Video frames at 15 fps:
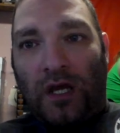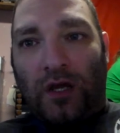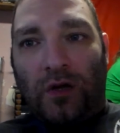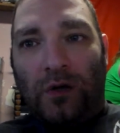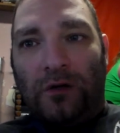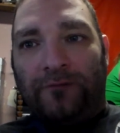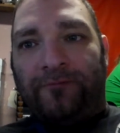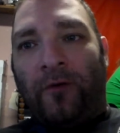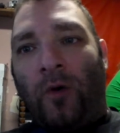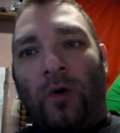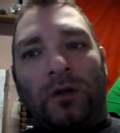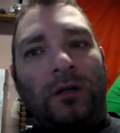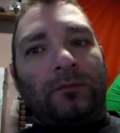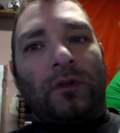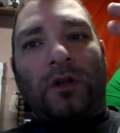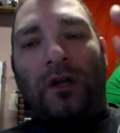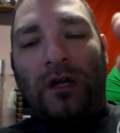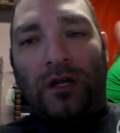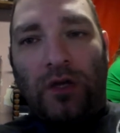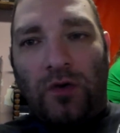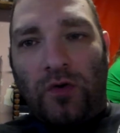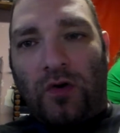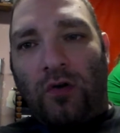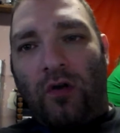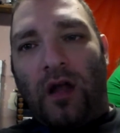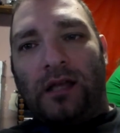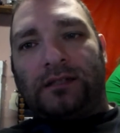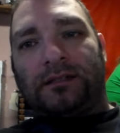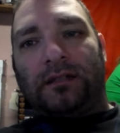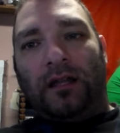at you, Ford, and I'm looking at you,
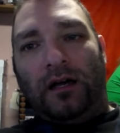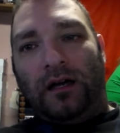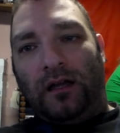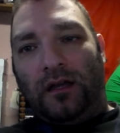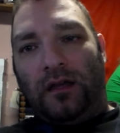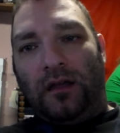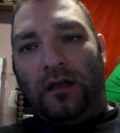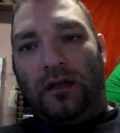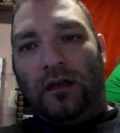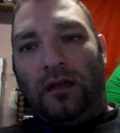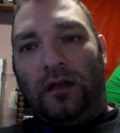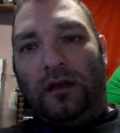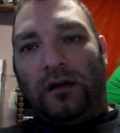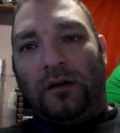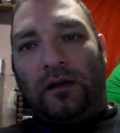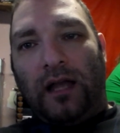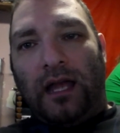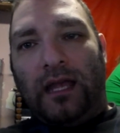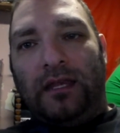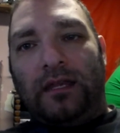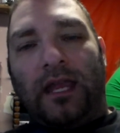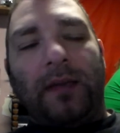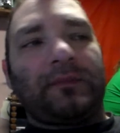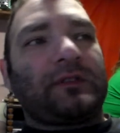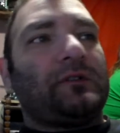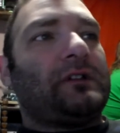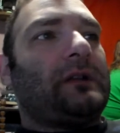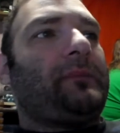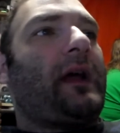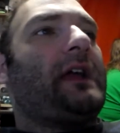Chrysler. Okay, you keep
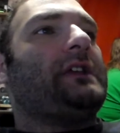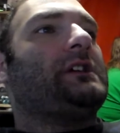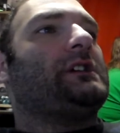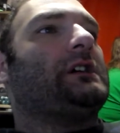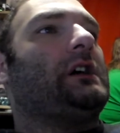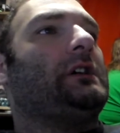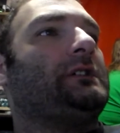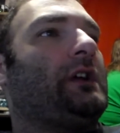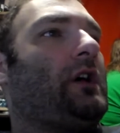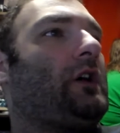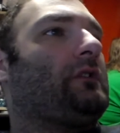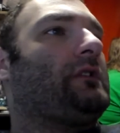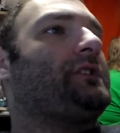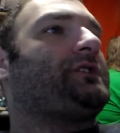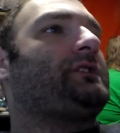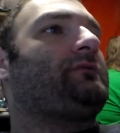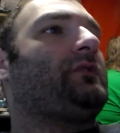talking about your your origin